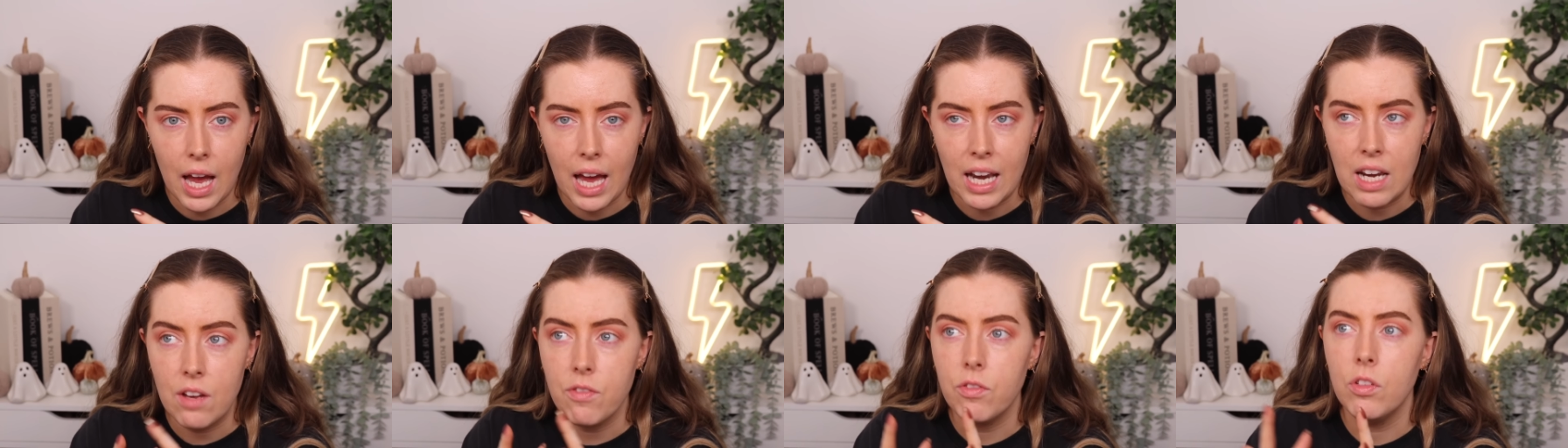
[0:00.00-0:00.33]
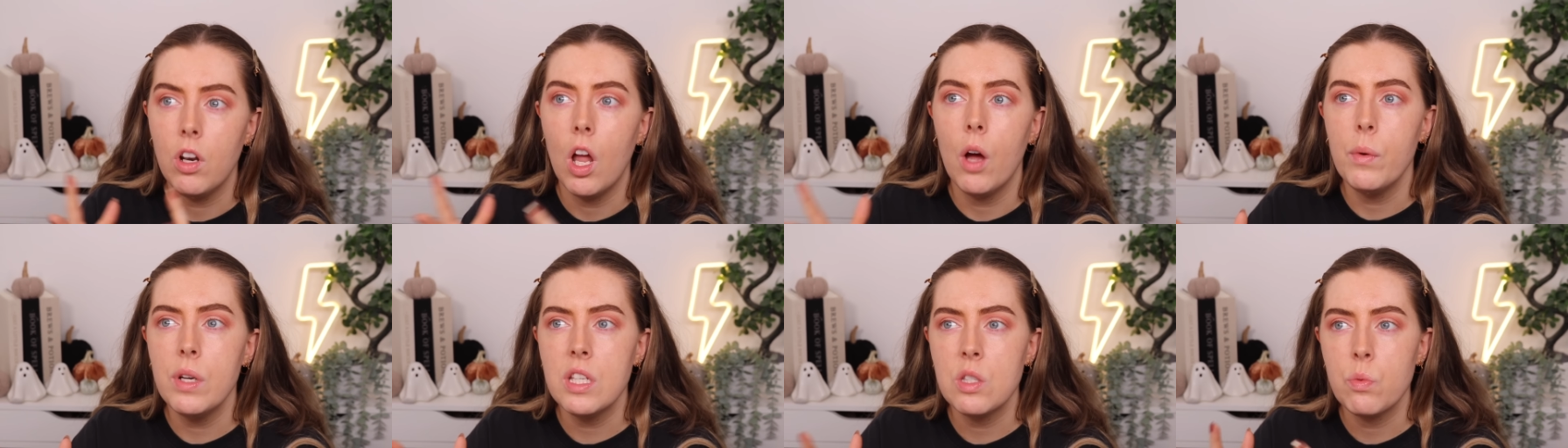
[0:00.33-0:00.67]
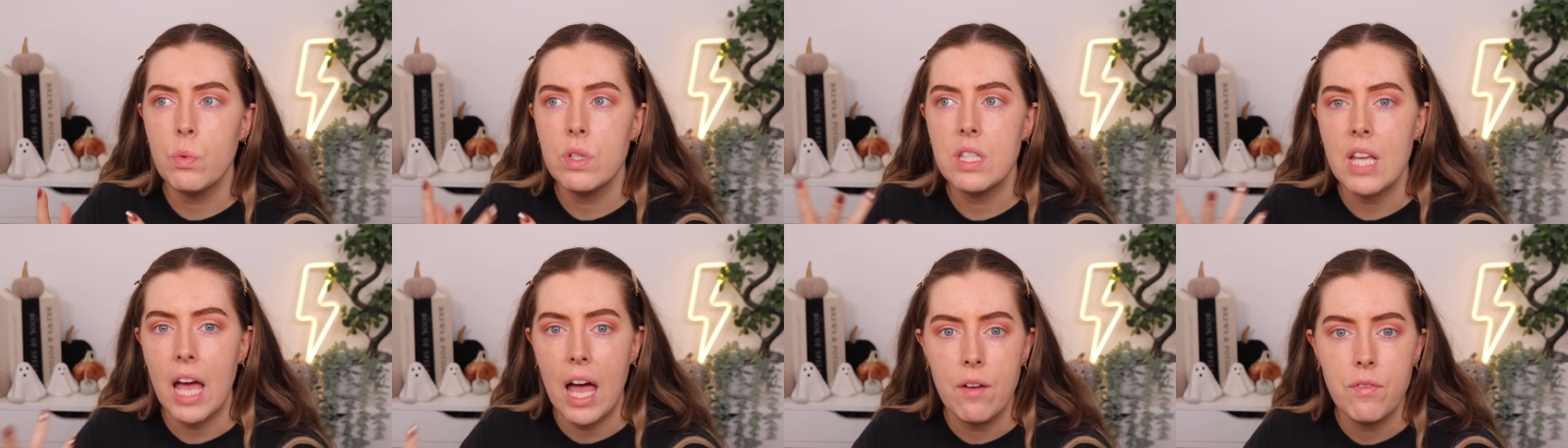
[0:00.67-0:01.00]
And if Lois
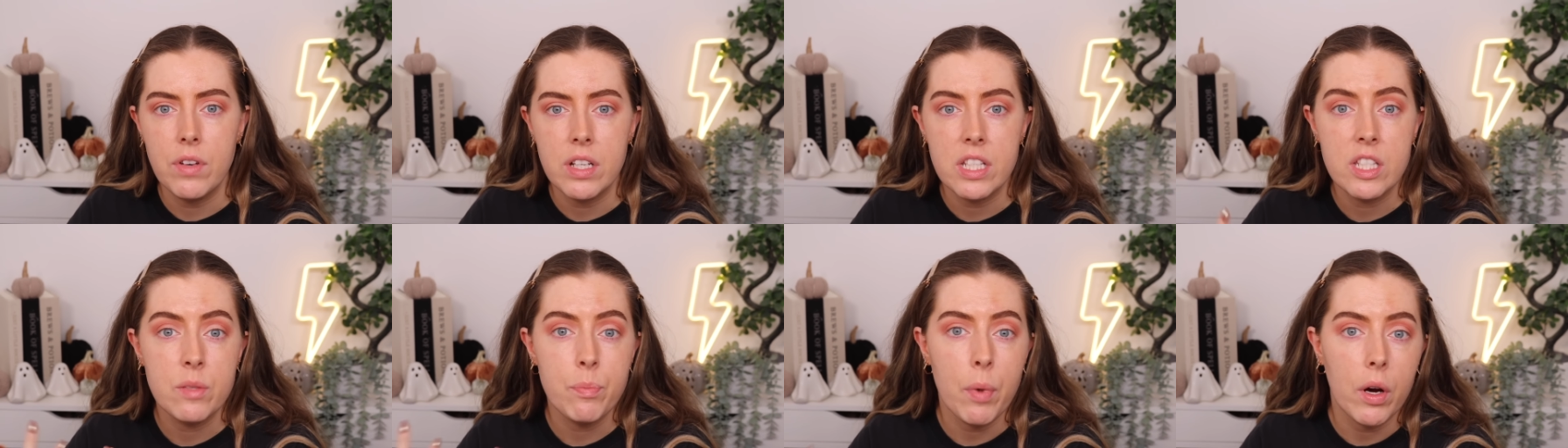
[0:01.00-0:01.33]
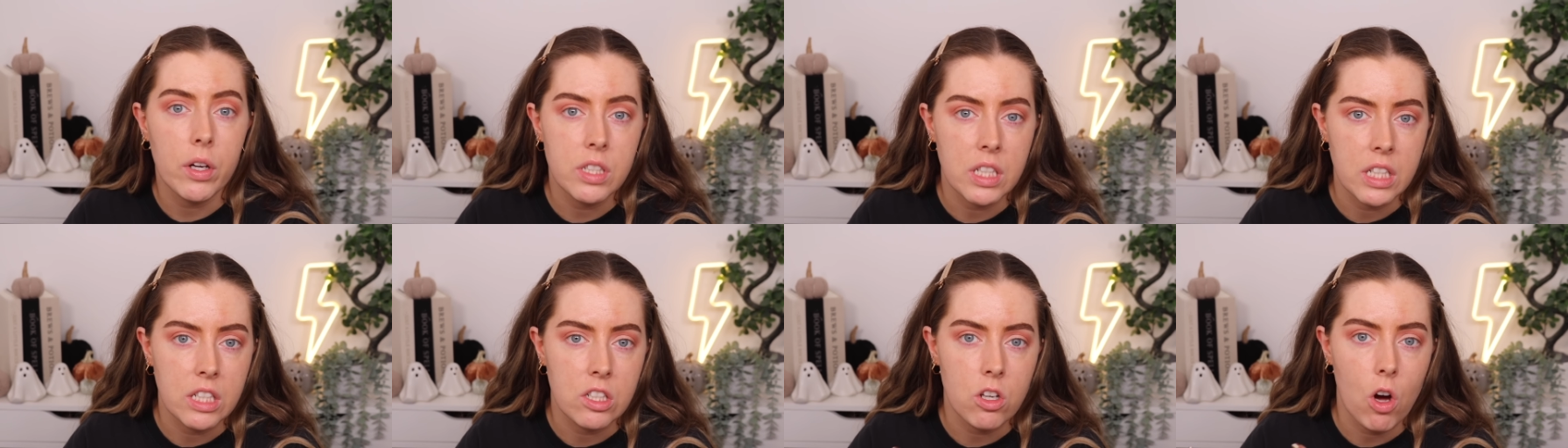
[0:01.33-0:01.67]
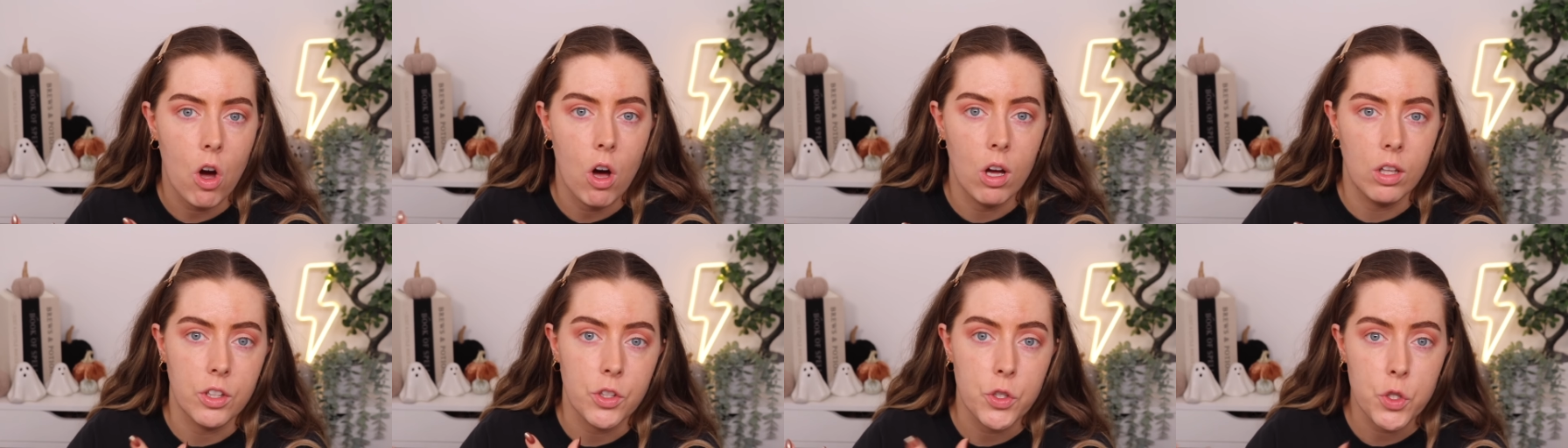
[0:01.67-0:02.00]
was ever spotted
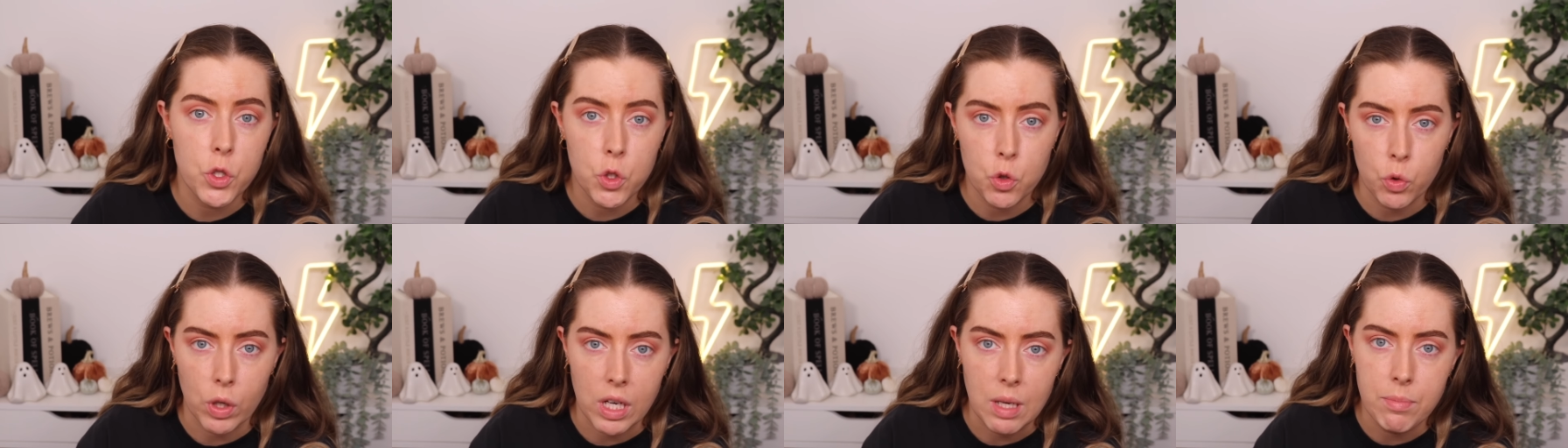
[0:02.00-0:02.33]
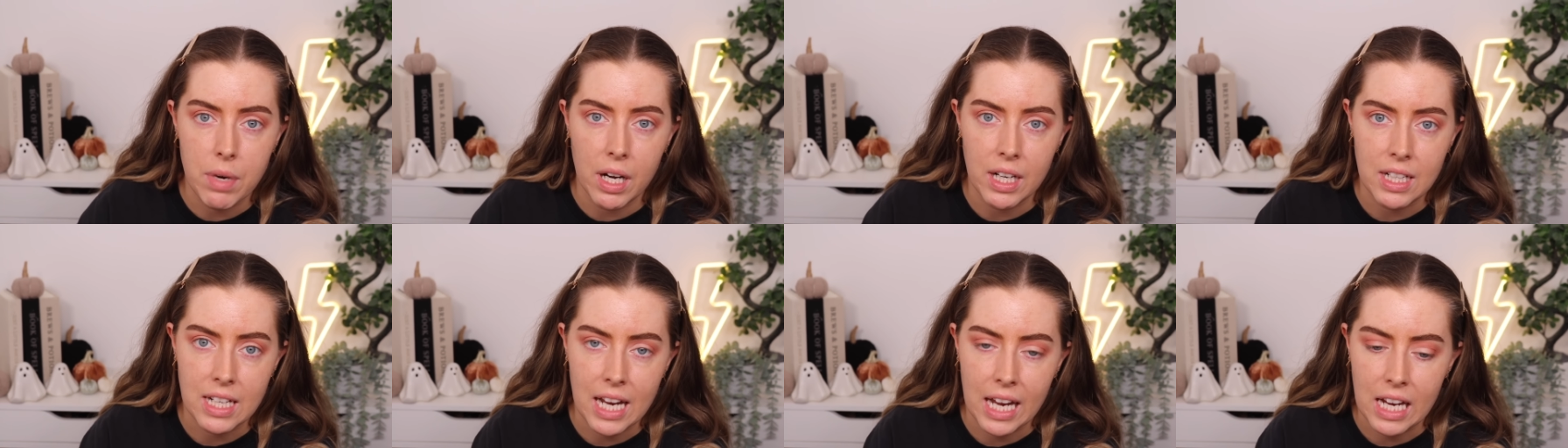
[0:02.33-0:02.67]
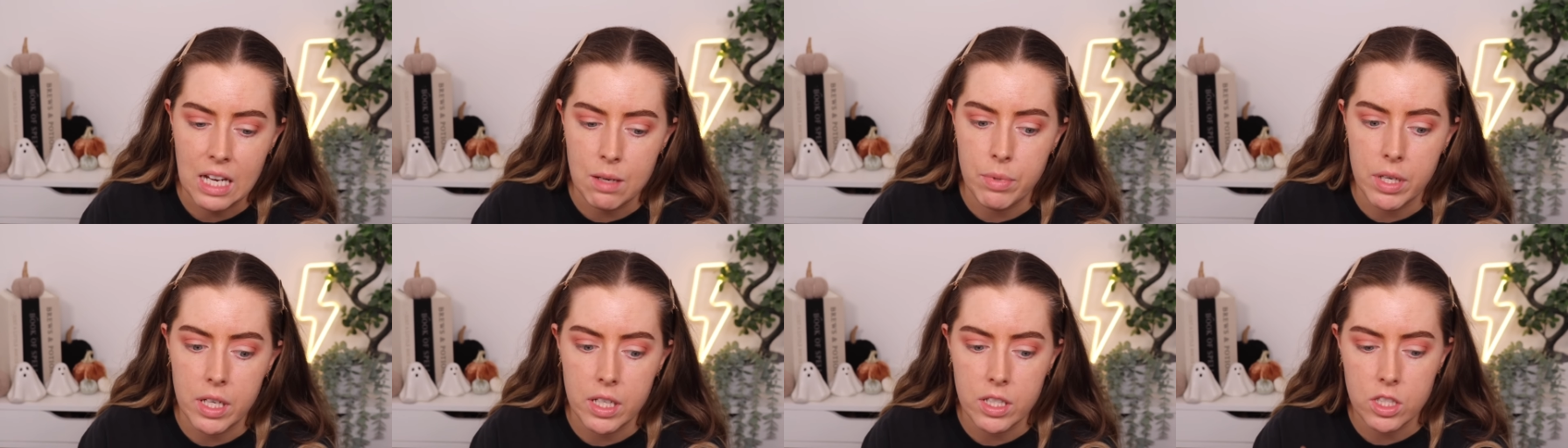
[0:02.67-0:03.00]
on the street by
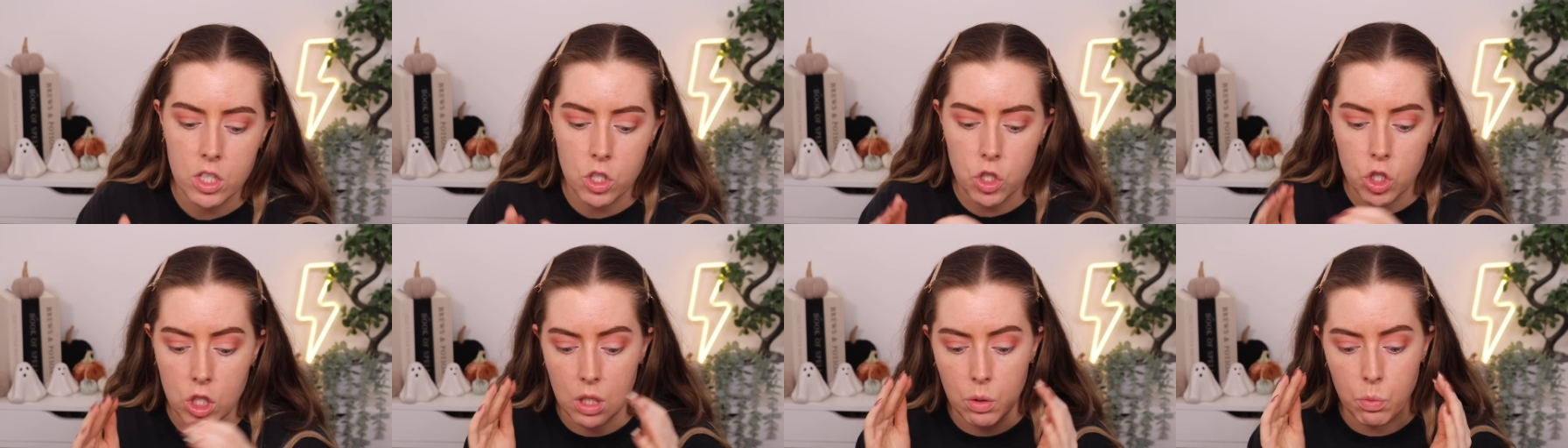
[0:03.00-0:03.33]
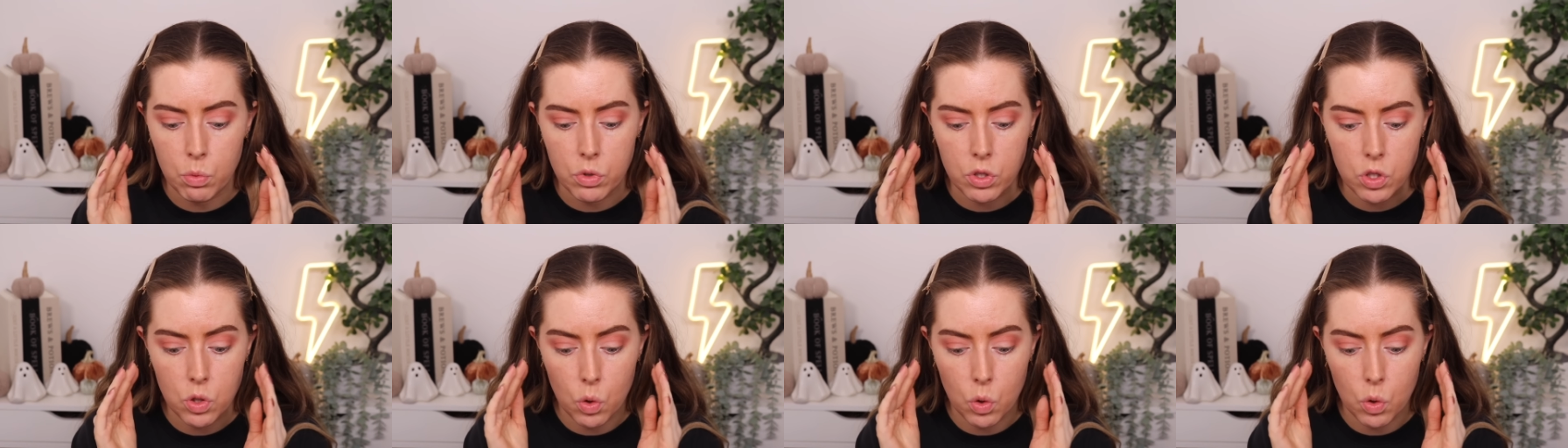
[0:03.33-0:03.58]
neighbors, she was